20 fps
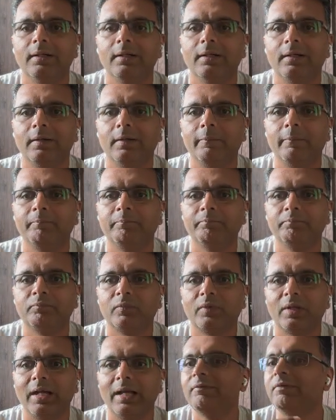
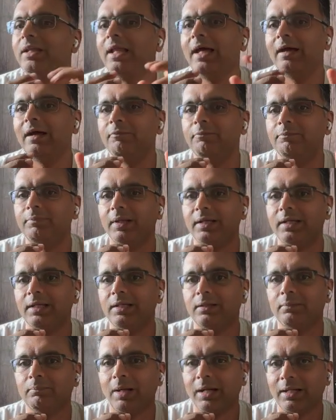I will have
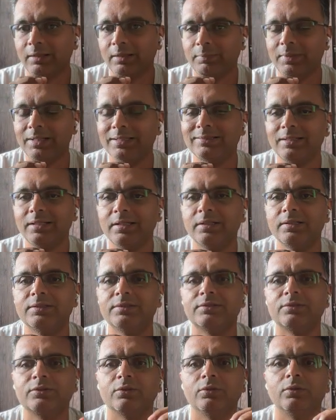plugin marketplace
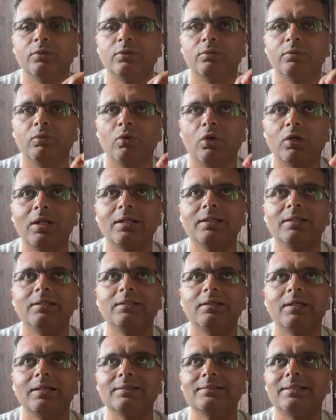layers. So what are the
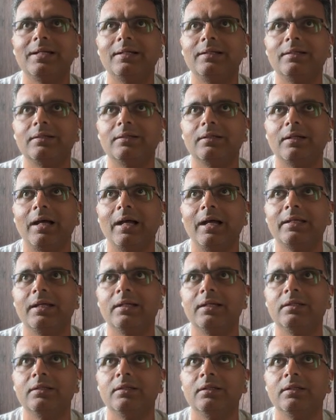things that I
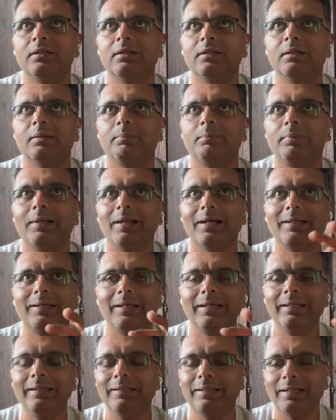can
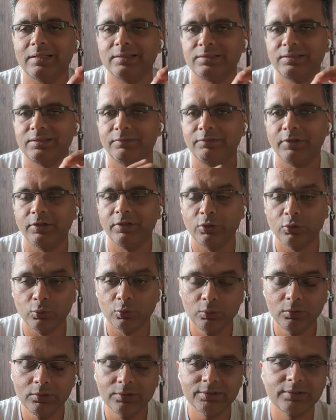plug in as different
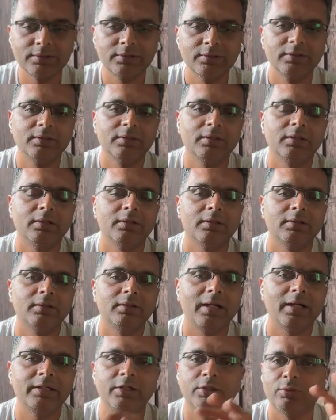tools?
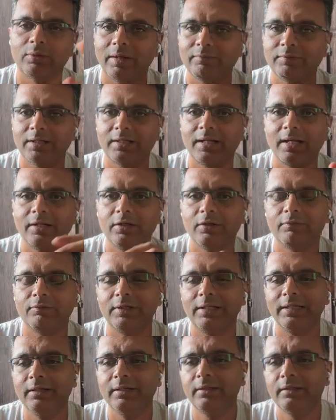I need to have that kind of
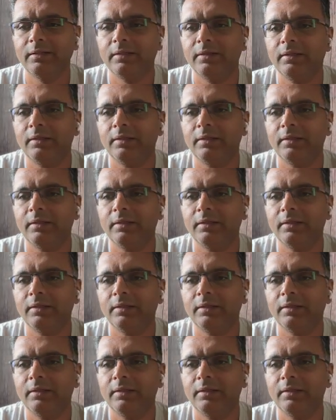a layer.